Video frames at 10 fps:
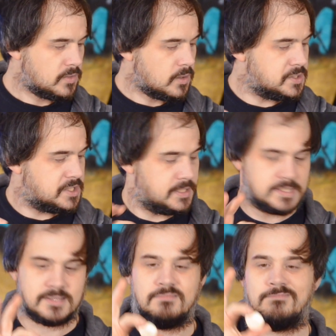which
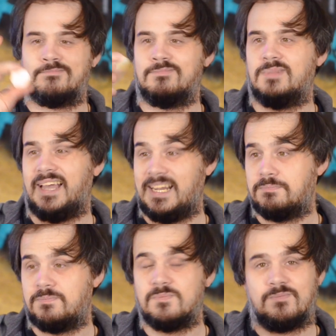is a
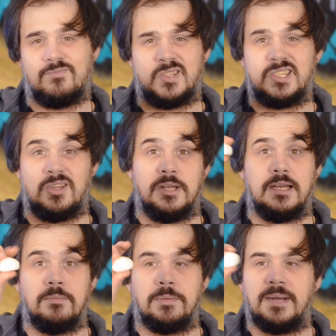solid
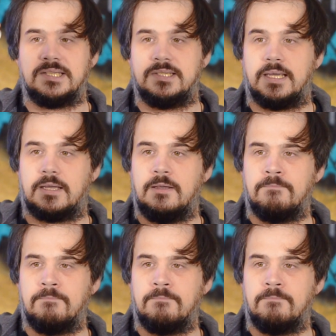lump of plastic.